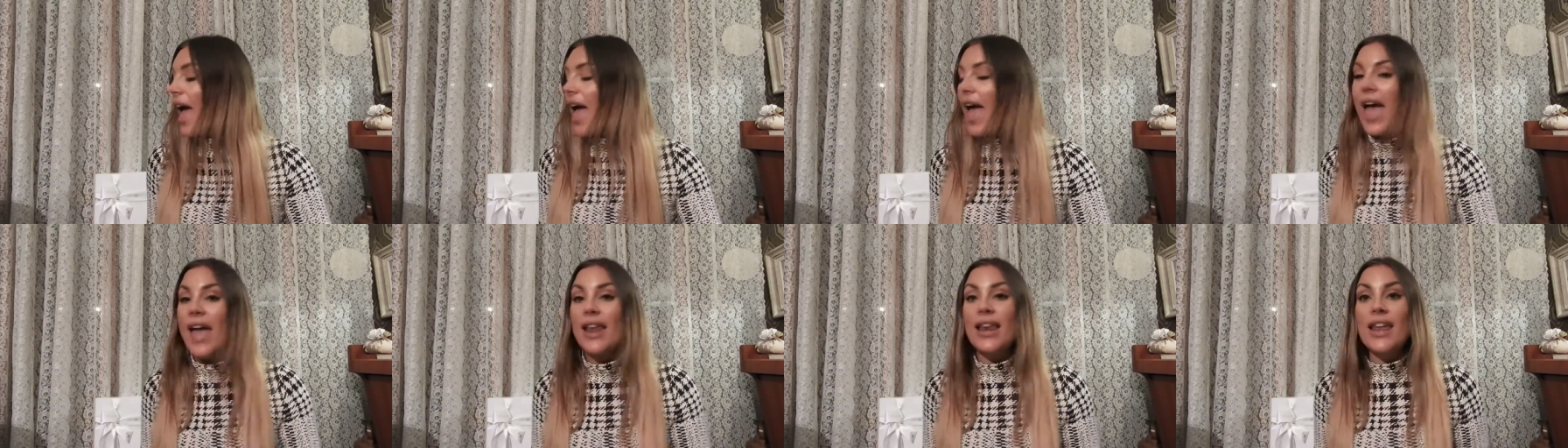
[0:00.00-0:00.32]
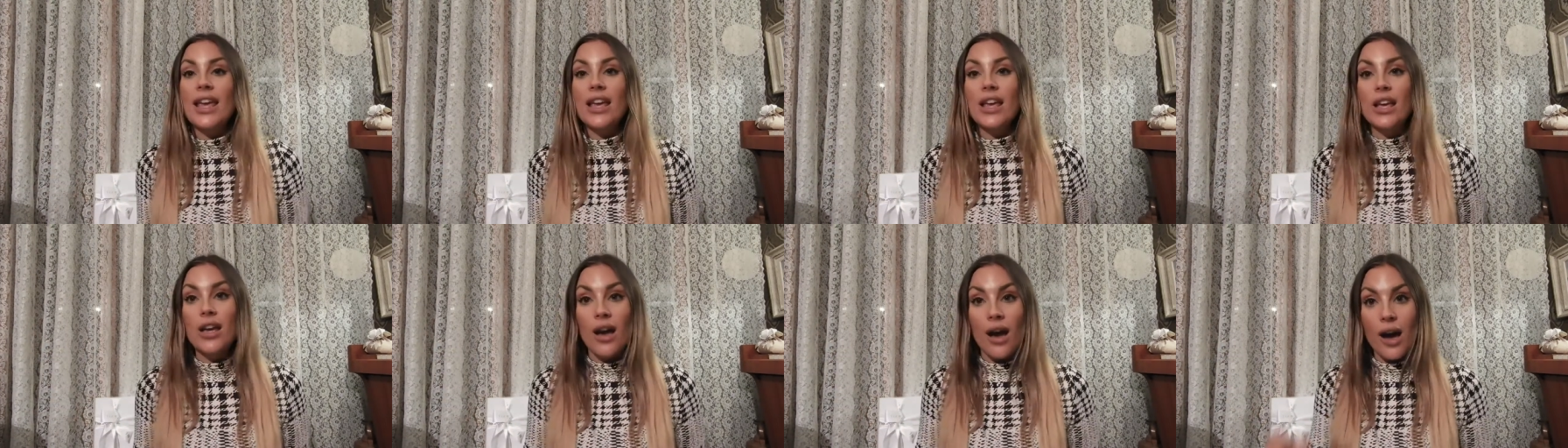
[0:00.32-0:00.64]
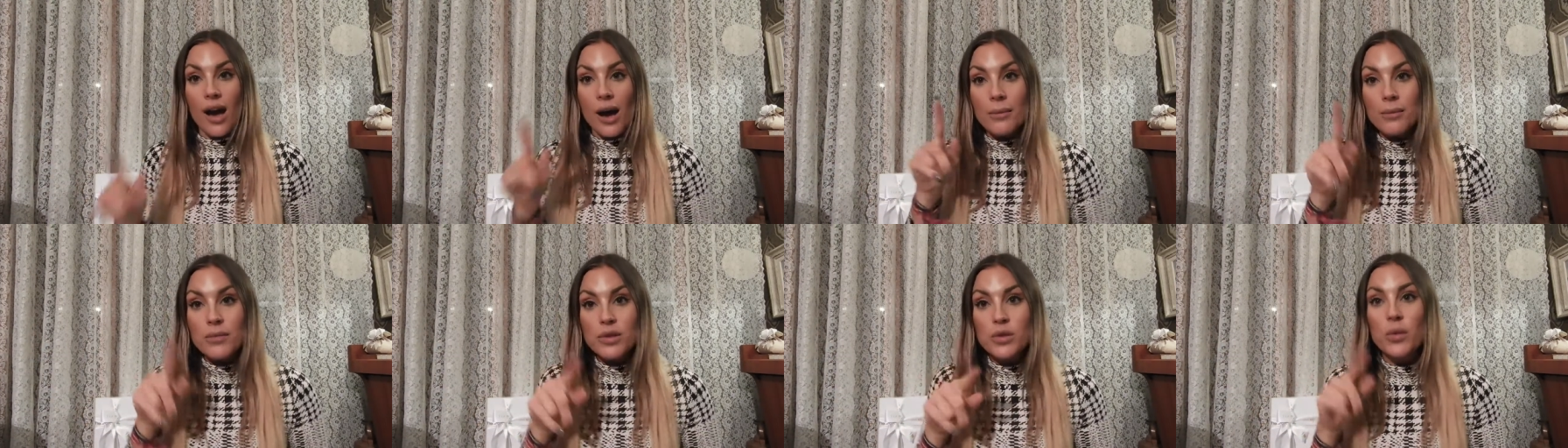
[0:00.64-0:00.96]
And it
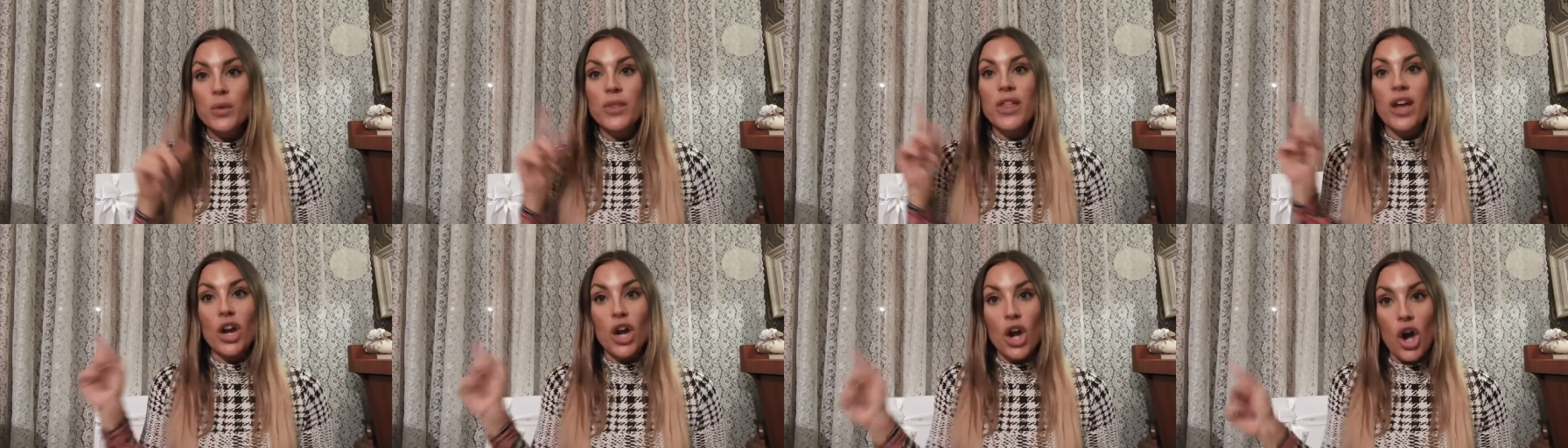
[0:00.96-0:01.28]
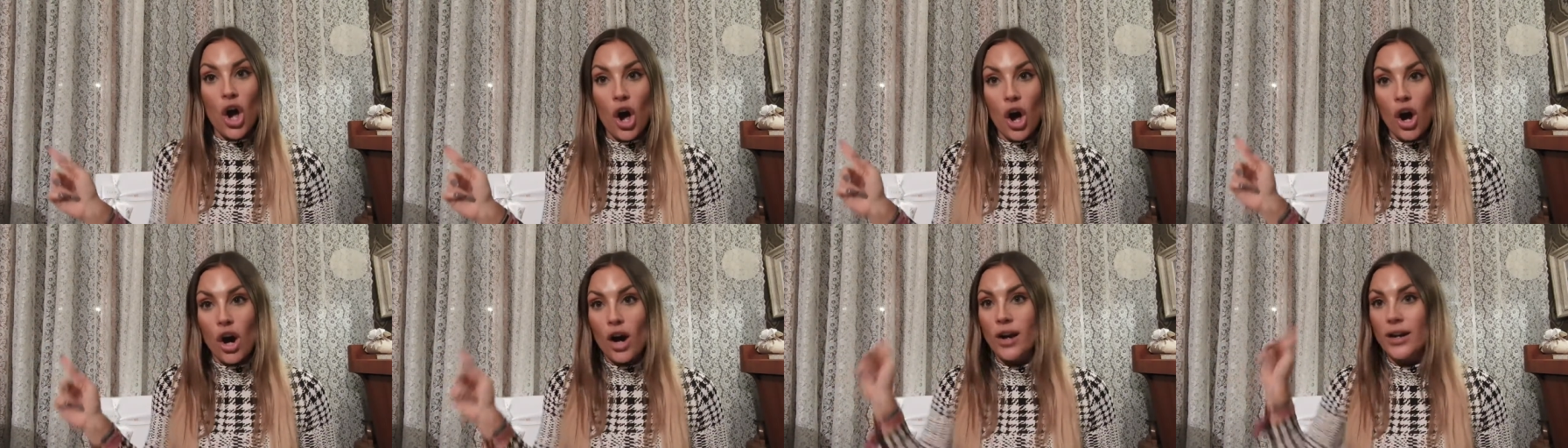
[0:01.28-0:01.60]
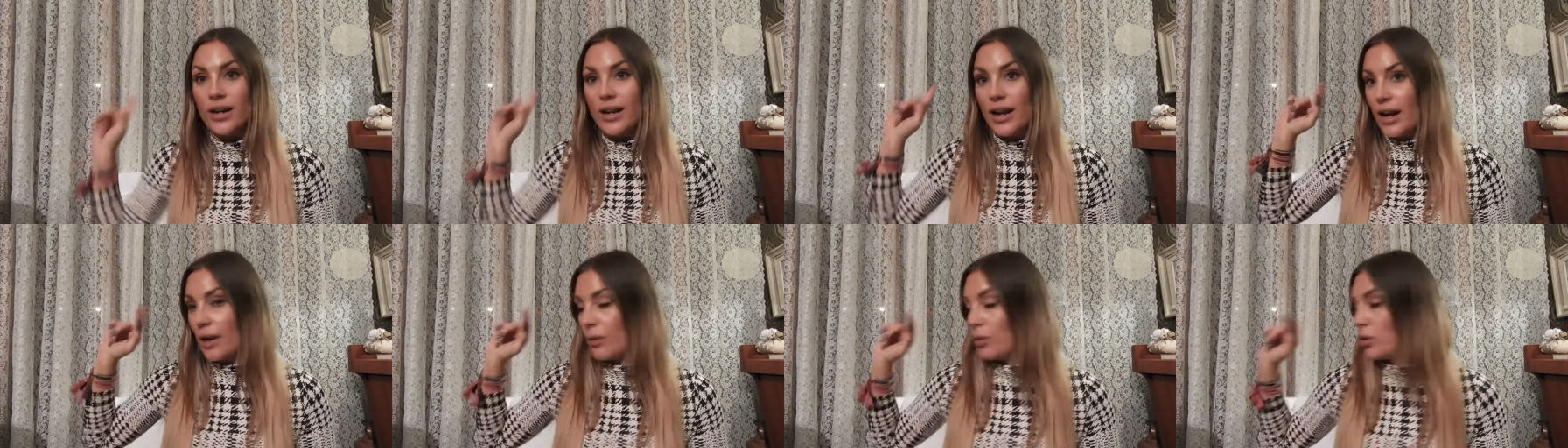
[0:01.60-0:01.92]
comes with a
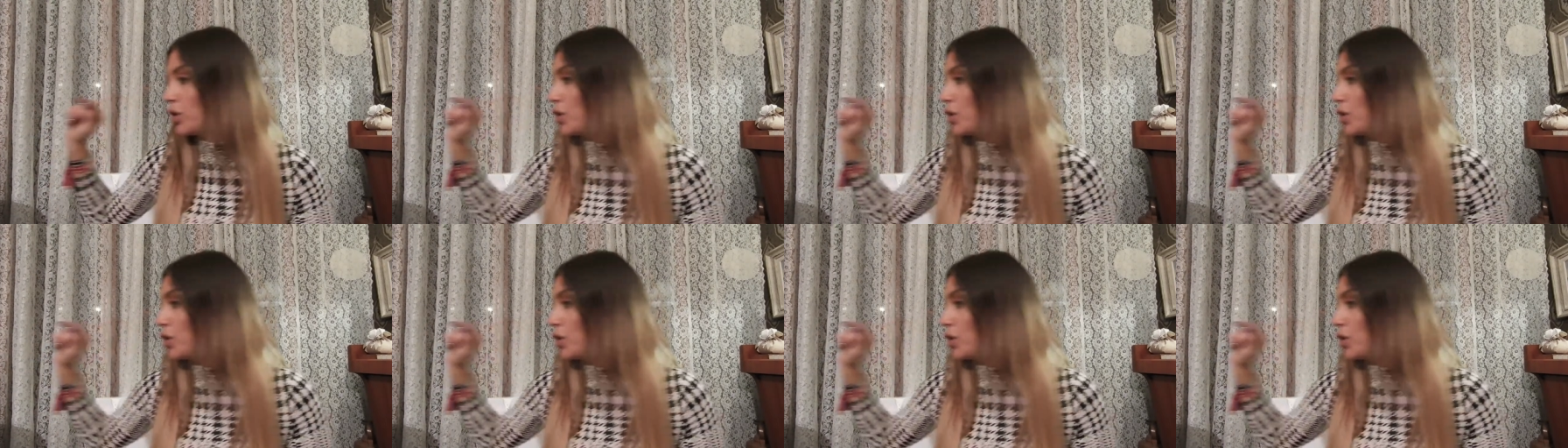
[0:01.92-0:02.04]
card that I